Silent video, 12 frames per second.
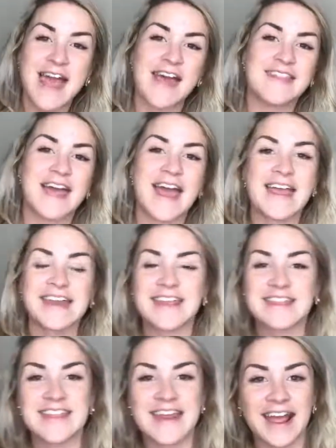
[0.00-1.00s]
And then
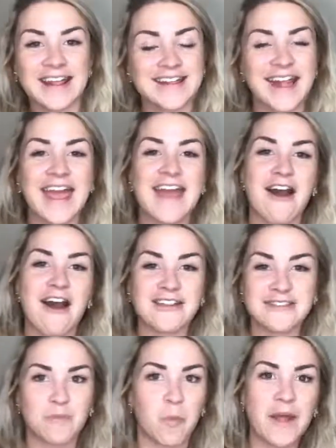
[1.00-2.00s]
the next day
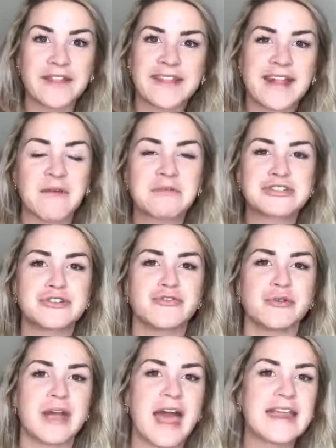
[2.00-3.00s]
on Wednesday, I want you to
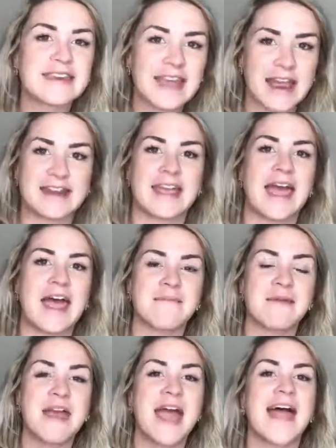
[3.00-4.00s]
do it at 9
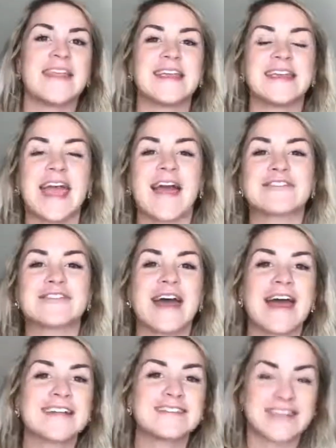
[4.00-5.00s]
a.m. And then the day after
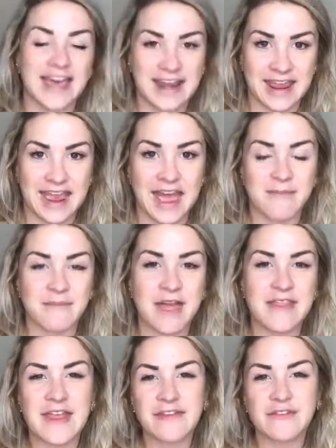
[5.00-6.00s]
that, 10 a.m.
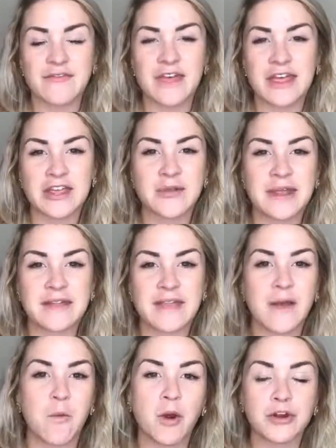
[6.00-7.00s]
And then if you feel like you need
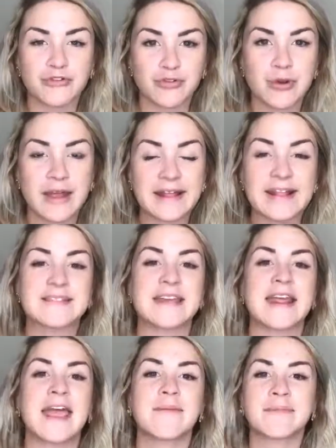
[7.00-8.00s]
like one or two days at
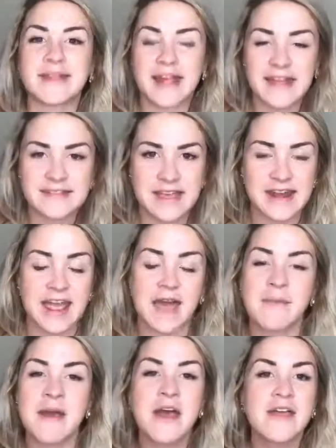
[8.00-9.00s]
10 a.m., stay at 10
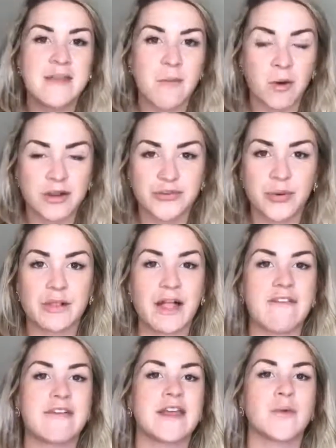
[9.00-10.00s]
a.m. Then work to
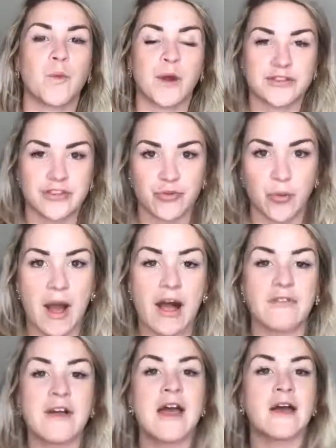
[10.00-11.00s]
11, work to
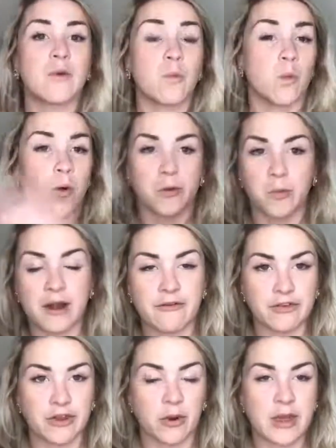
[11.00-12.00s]
12 or
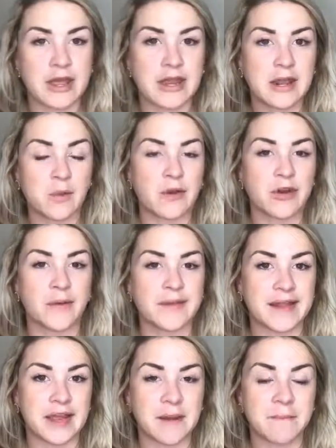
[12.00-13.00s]
whatever your eating window
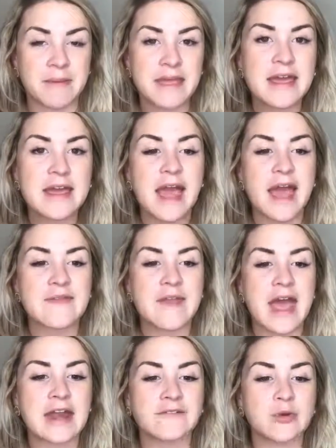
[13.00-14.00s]
going to be. And
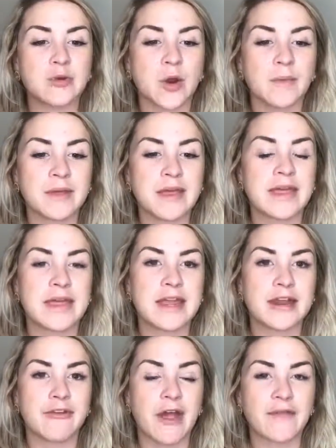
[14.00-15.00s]
then if you normally
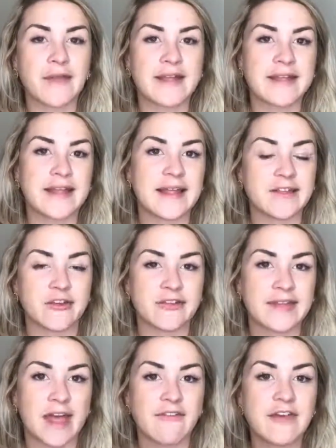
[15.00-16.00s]
eat around like six or
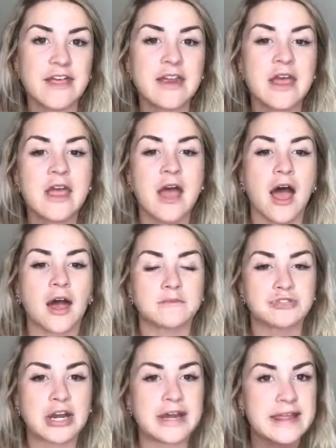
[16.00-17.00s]
seven, um,
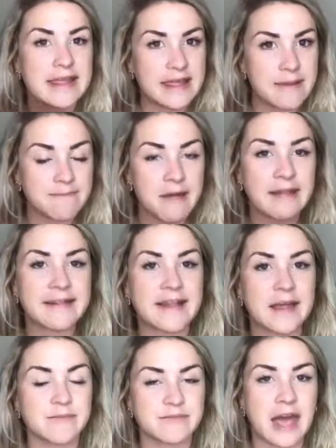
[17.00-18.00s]
try to keep that
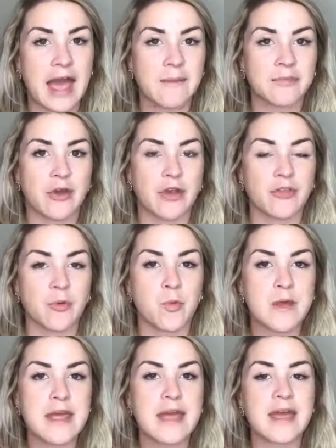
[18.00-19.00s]
same time throughout the
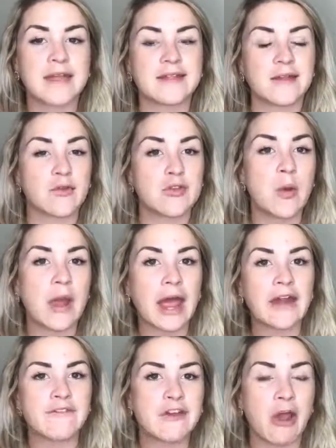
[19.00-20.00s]
week. And so you can
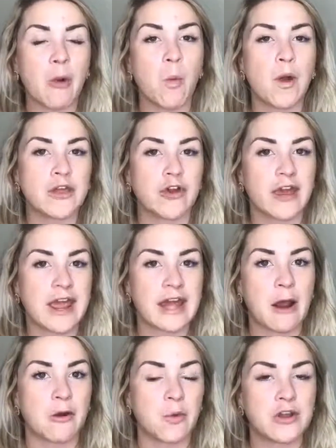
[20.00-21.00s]
kind of figure out what your eight
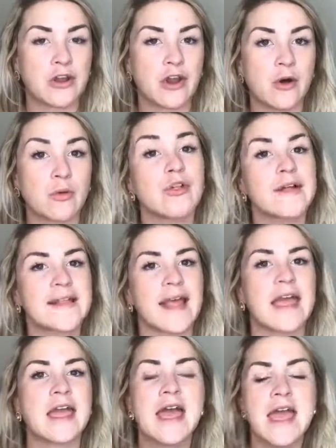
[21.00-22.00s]
hour window looks
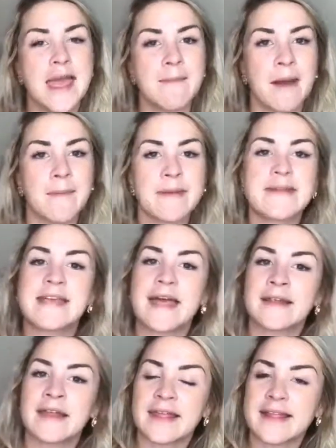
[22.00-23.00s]
like. It might be
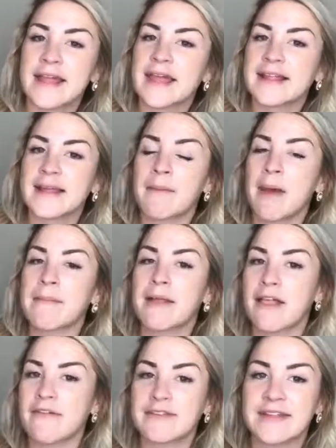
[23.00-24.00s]
10 to six, it might be
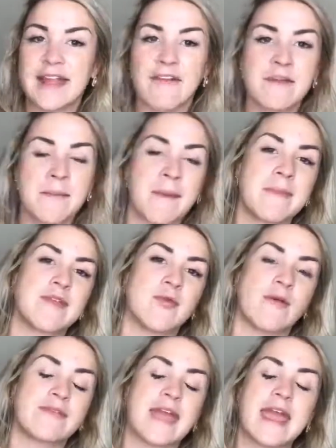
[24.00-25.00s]
11 to seven, it might be
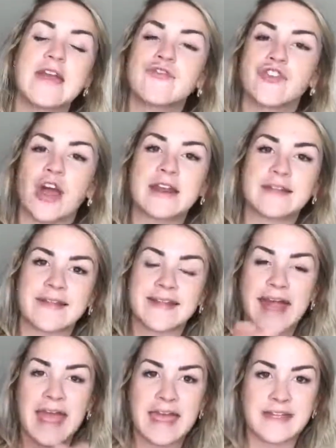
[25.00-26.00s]
12 to eight. Try to
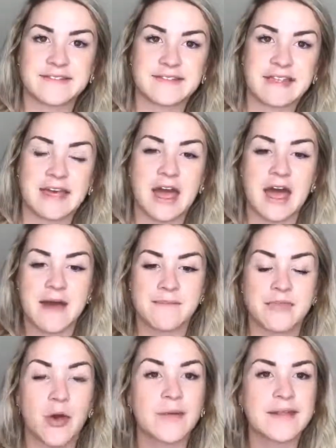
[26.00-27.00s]
stay into the
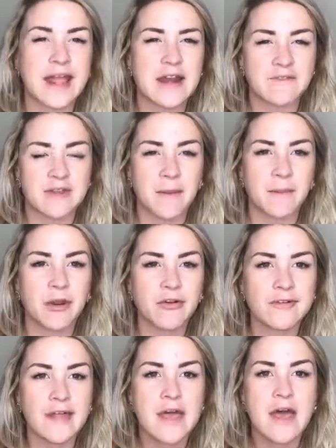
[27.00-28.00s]
um, those kind of
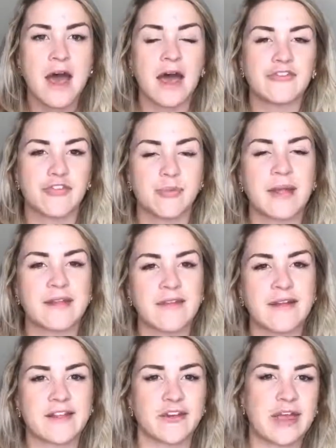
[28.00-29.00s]
numbers uh, just because of
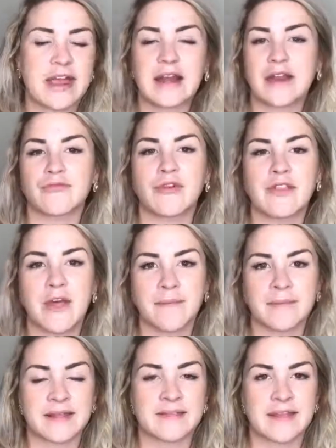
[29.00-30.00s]
like circadian
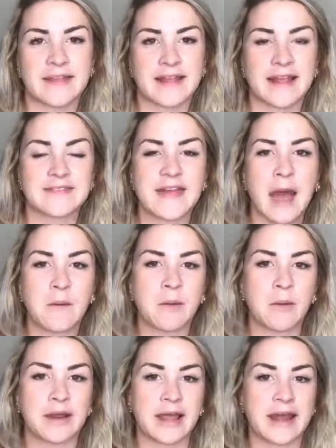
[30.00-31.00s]
rhythms and things like that. We
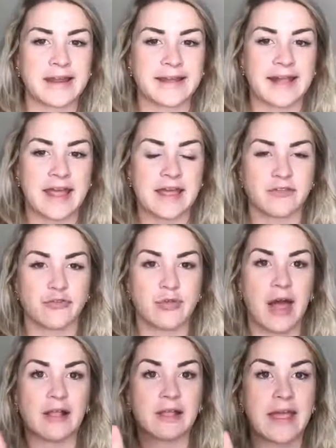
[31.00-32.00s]
want to kind of stay into
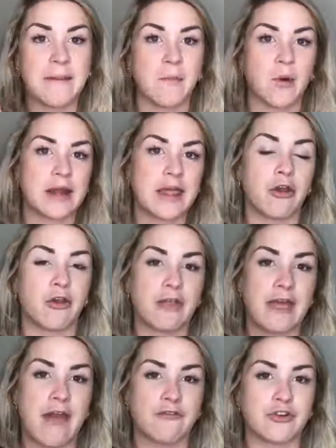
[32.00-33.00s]
that late morning,
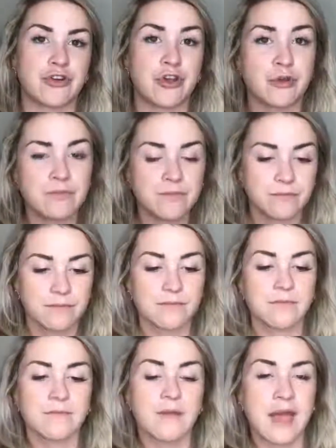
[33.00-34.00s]
early afternoon
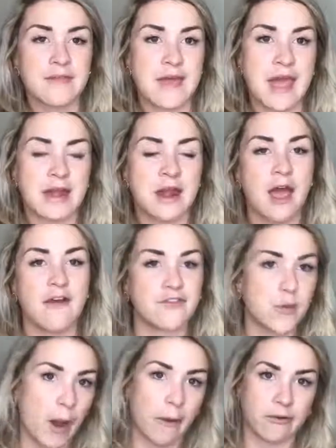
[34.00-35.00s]
and then a
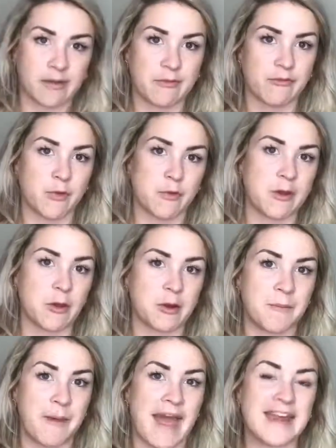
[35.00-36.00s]
few hours before we go
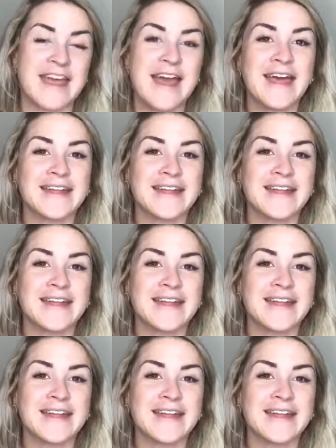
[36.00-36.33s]
to bed.